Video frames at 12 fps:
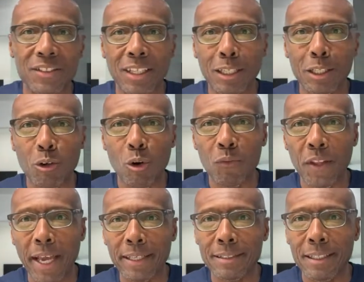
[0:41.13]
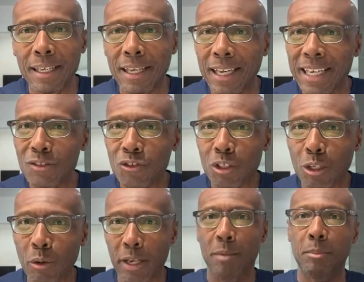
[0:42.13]
and click on that
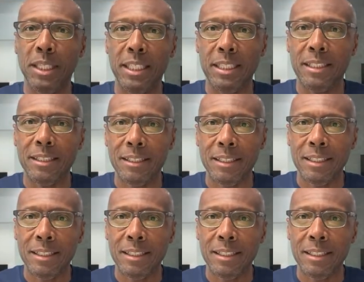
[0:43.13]
Instagram link.